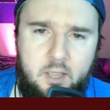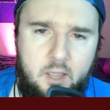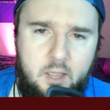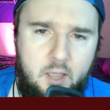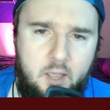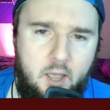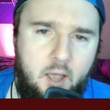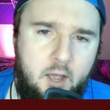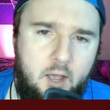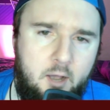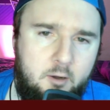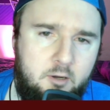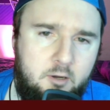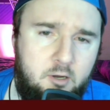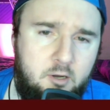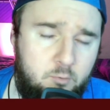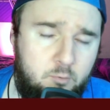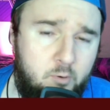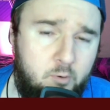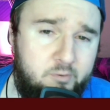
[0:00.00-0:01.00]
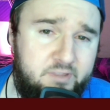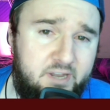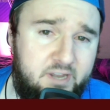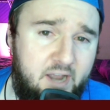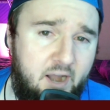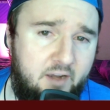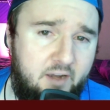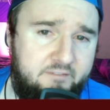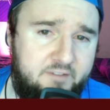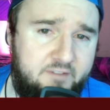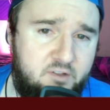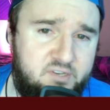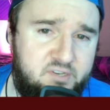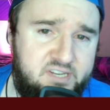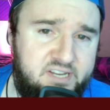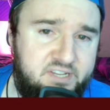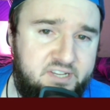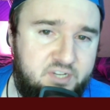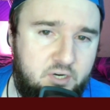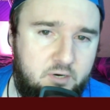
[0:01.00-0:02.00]
Gonna roll with an NFL
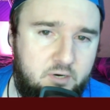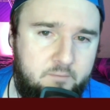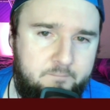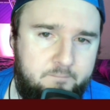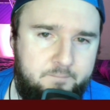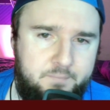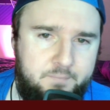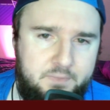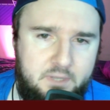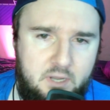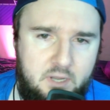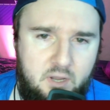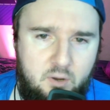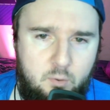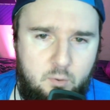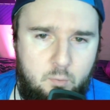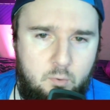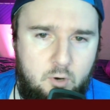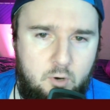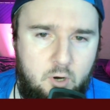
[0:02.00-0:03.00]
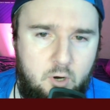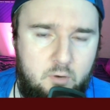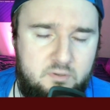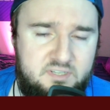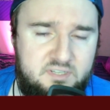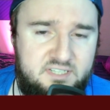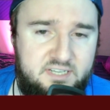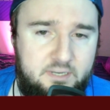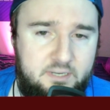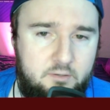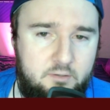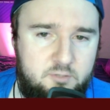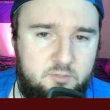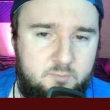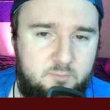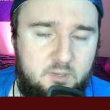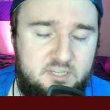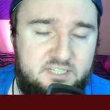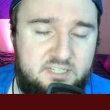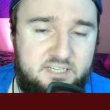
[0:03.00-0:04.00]
teaser. We're going Steelers
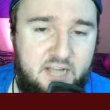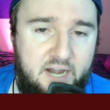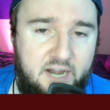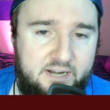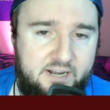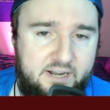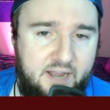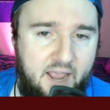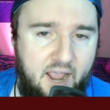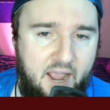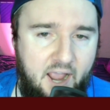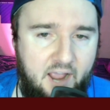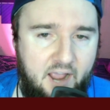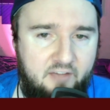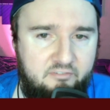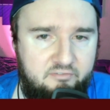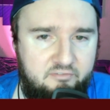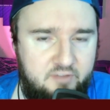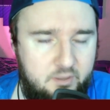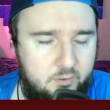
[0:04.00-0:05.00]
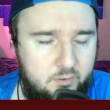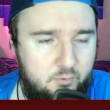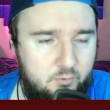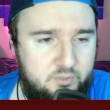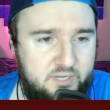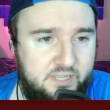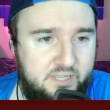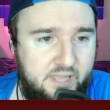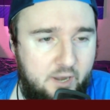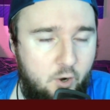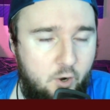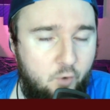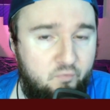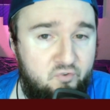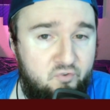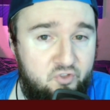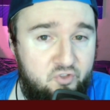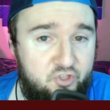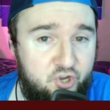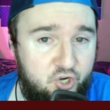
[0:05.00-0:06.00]
plus 9.5, and we'll take that over
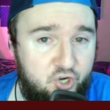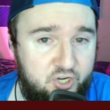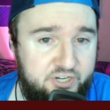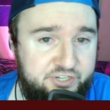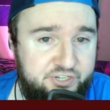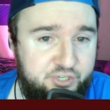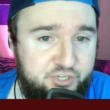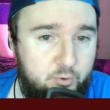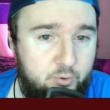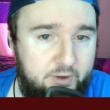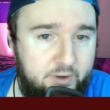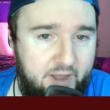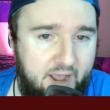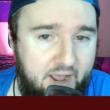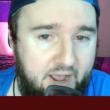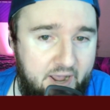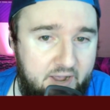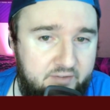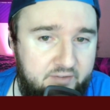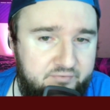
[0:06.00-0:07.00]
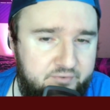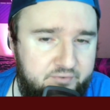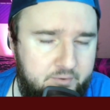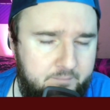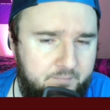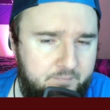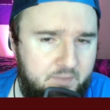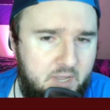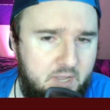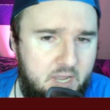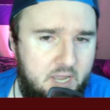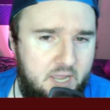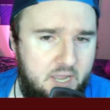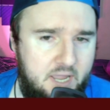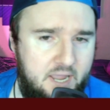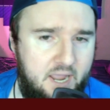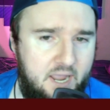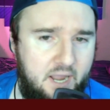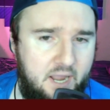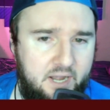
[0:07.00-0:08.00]
32.5.
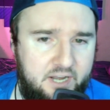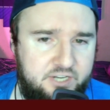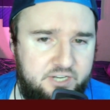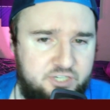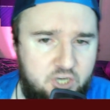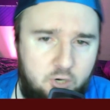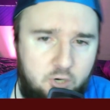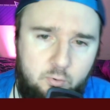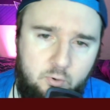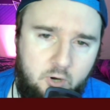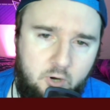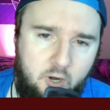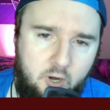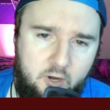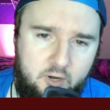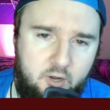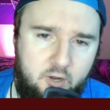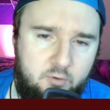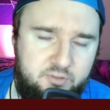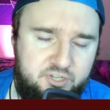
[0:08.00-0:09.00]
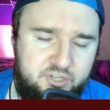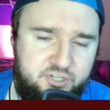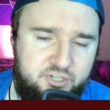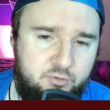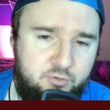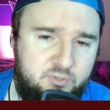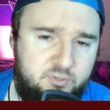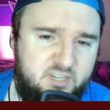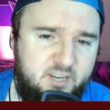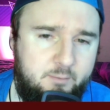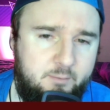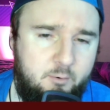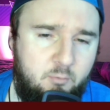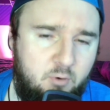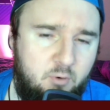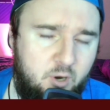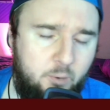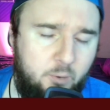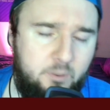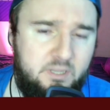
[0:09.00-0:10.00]
NHL, we're gonna go with the two-teamer. We're
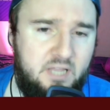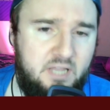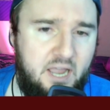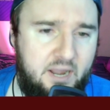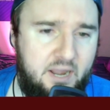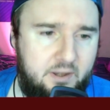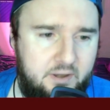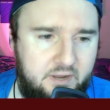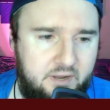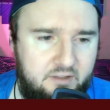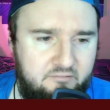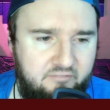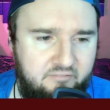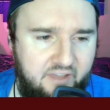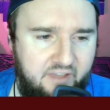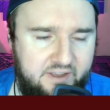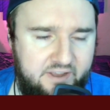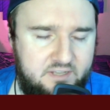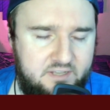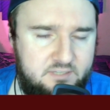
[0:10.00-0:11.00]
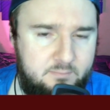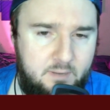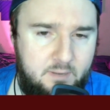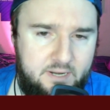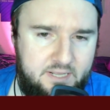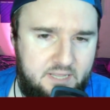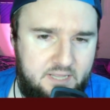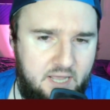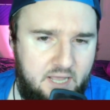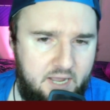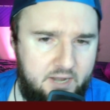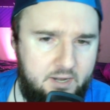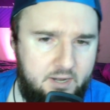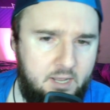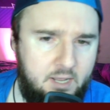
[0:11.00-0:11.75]
going Lightning and Vegas money line.